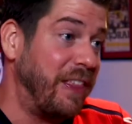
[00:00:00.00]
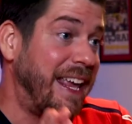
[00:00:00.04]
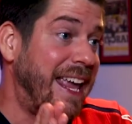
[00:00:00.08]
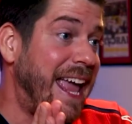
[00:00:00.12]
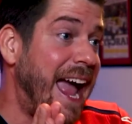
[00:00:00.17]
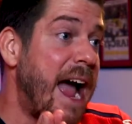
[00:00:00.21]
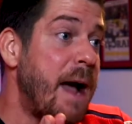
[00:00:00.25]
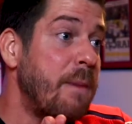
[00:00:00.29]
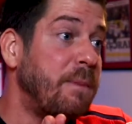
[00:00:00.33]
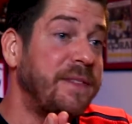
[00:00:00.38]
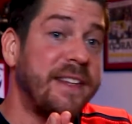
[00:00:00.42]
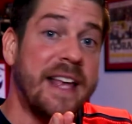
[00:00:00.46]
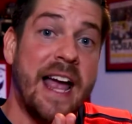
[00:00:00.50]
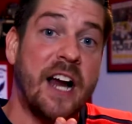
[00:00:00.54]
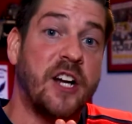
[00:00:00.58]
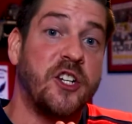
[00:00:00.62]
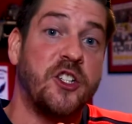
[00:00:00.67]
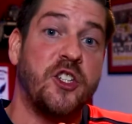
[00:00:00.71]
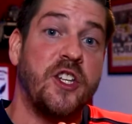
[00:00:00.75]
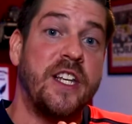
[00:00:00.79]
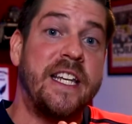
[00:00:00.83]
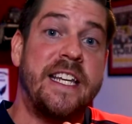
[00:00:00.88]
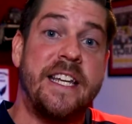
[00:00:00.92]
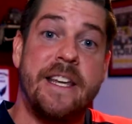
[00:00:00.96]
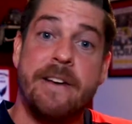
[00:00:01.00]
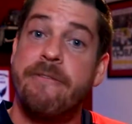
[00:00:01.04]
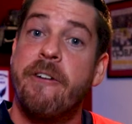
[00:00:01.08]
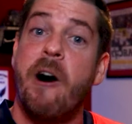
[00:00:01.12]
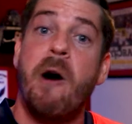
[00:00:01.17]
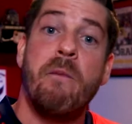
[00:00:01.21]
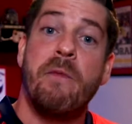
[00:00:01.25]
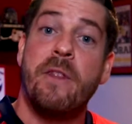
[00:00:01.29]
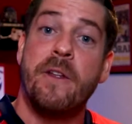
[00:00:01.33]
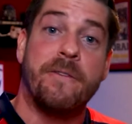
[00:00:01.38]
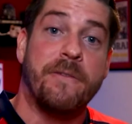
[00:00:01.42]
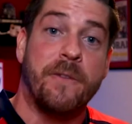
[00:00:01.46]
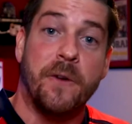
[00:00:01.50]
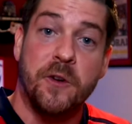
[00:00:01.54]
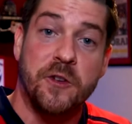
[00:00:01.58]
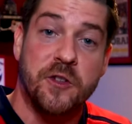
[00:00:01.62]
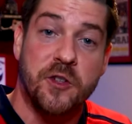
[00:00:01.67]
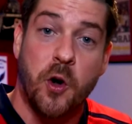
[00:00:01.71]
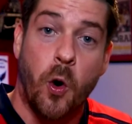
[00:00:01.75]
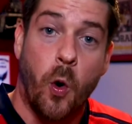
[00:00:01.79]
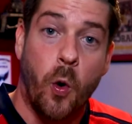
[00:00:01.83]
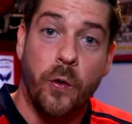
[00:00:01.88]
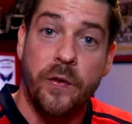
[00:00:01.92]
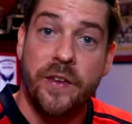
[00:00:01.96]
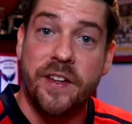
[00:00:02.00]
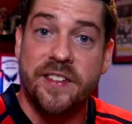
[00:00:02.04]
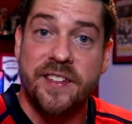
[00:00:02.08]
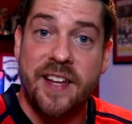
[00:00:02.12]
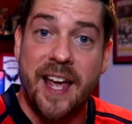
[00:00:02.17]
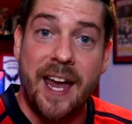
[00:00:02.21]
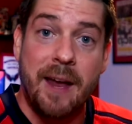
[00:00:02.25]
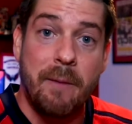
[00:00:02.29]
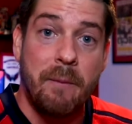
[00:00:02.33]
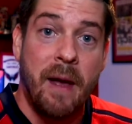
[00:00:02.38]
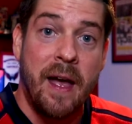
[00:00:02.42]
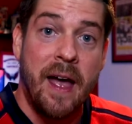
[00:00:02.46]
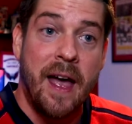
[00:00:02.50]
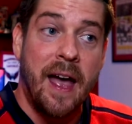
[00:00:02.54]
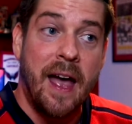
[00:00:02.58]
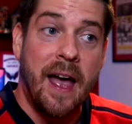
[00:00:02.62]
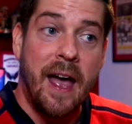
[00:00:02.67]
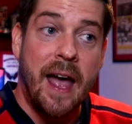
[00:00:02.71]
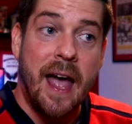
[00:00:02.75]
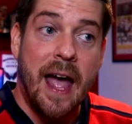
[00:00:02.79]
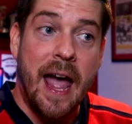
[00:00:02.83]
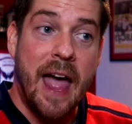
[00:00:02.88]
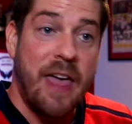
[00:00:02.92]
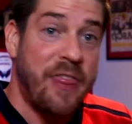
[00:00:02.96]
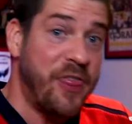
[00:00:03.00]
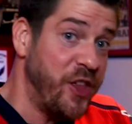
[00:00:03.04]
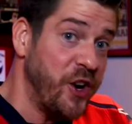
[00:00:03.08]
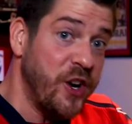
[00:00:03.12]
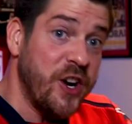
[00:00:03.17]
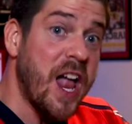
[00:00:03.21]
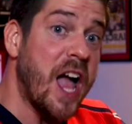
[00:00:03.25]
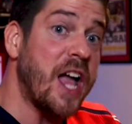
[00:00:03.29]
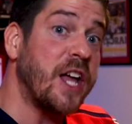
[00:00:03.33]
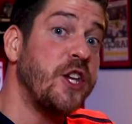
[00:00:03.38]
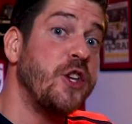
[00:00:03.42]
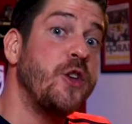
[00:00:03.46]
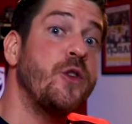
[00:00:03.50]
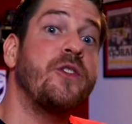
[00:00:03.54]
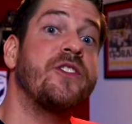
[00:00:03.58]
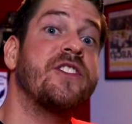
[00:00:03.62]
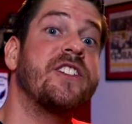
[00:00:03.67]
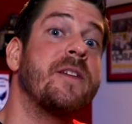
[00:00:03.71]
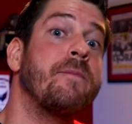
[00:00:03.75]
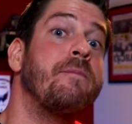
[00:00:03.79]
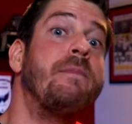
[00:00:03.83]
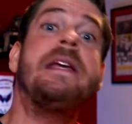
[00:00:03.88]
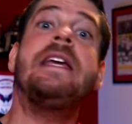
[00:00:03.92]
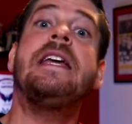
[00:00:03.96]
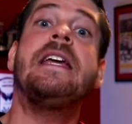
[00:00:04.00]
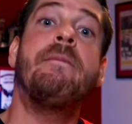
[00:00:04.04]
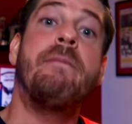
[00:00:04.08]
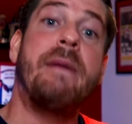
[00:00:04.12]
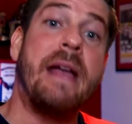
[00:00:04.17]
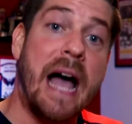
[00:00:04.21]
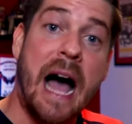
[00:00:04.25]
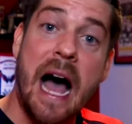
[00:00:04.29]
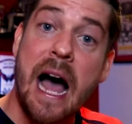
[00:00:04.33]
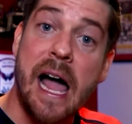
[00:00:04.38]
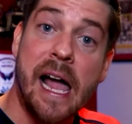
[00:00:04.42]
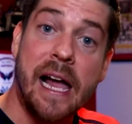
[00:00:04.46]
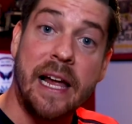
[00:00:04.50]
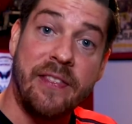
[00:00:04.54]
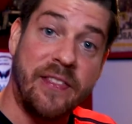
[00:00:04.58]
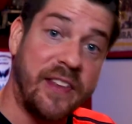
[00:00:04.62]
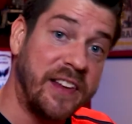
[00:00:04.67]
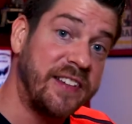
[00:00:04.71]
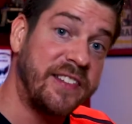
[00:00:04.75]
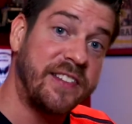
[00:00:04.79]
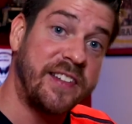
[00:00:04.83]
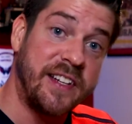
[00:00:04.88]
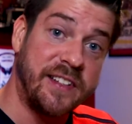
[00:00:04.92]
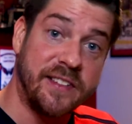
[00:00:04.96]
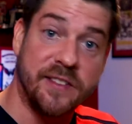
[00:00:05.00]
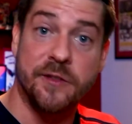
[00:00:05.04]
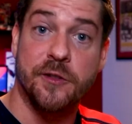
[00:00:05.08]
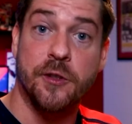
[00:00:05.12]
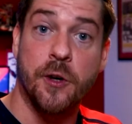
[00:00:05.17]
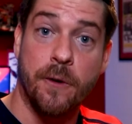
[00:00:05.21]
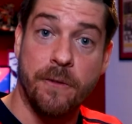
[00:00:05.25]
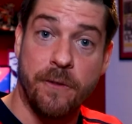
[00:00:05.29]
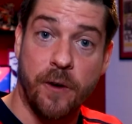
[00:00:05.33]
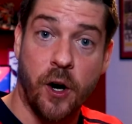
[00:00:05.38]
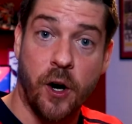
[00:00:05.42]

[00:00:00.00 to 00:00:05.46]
The Caps actually give up the first goal in this game, and they're not used to being behind this season so